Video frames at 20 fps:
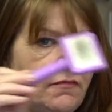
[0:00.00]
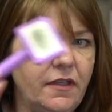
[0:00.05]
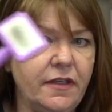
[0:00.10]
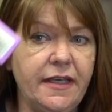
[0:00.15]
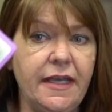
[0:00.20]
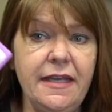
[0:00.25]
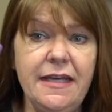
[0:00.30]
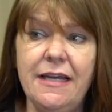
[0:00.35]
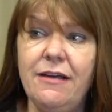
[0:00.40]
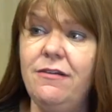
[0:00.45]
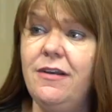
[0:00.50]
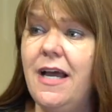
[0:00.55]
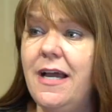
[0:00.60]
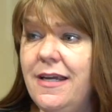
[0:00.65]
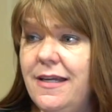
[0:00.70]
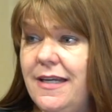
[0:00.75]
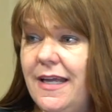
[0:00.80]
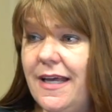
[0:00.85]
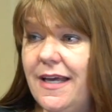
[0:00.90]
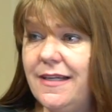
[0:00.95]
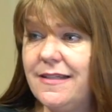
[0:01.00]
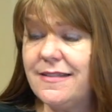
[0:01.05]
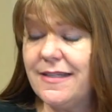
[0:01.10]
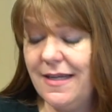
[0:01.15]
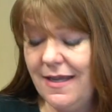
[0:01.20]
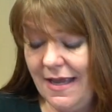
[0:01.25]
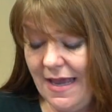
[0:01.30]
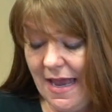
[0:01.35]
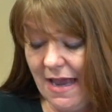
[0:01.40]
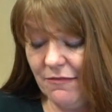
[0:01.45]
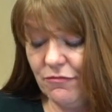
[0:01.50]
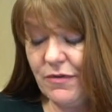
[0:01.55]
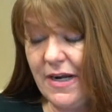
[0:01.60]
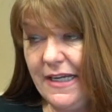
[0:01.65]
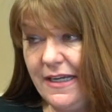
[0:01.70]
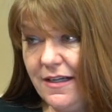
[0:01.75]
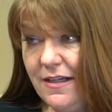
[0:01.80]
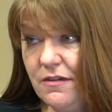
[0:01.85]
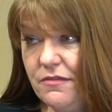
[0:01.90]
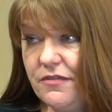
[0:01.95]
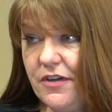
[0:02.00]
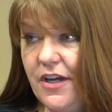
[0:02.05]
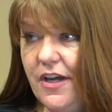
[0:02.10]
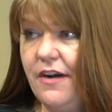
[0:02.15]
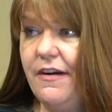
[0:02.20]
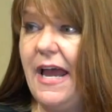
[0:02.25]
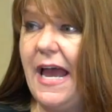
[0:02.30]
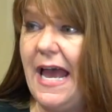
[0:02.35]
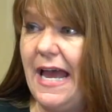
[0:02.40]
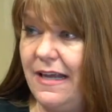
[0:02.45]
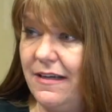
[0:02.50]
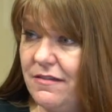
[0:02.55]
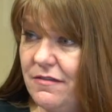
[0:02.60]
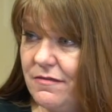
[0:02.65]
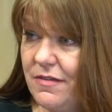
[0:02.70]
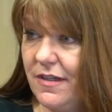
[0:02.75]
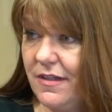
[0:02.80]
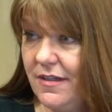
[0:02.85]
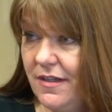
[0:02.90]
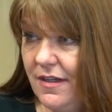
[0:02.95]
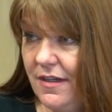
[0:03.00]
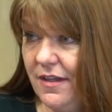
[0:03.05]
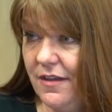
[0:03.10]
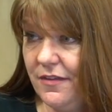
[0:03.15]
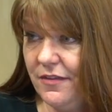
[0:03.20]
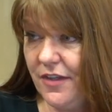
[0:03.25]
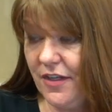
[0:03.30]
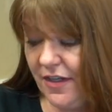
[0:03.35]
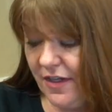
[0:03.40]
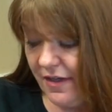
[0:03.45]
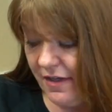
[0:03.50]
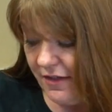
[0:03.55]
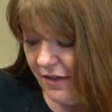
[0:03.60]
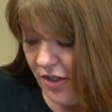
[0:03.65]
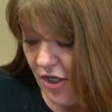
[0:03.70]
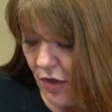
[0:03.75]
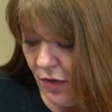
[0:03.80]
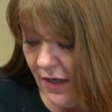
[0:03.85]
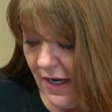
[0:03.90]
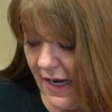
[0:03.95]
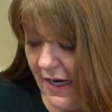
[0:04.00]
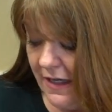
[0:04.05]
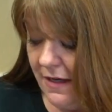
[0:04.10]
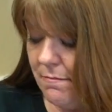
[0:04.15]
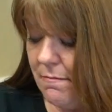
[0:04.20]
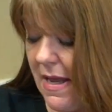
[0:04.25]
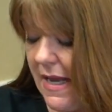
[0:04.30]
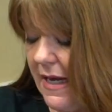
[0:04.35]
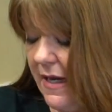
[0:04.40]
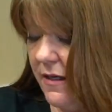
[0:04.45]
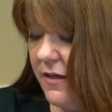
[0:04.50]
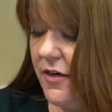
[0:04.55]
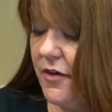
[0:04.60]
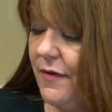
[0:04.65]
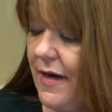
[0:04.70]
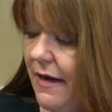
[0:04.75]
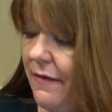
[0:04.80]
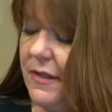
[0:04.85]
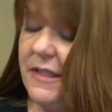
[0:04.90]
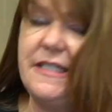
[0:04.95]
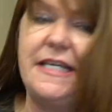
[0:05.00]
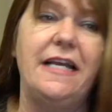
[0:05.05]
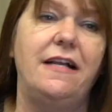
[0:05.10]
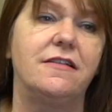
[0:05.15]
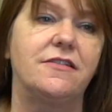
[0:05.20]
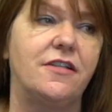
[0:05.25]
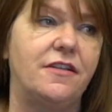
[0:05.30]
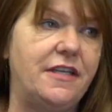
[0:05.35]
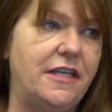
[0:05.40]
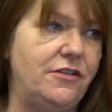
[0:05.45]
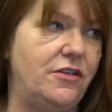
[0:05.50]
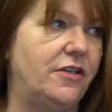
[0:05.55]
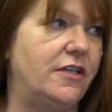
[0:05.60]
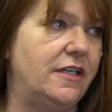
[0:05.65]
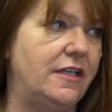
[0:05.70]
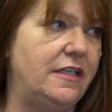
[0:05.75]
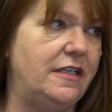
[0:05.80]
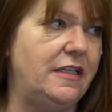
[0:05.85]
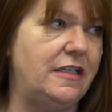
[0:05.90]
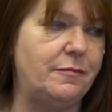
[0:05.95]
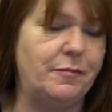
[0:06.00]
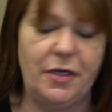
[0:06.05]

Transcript: Okay, now lion heads have regular fur and the line mane and around the tail, so then you're going to need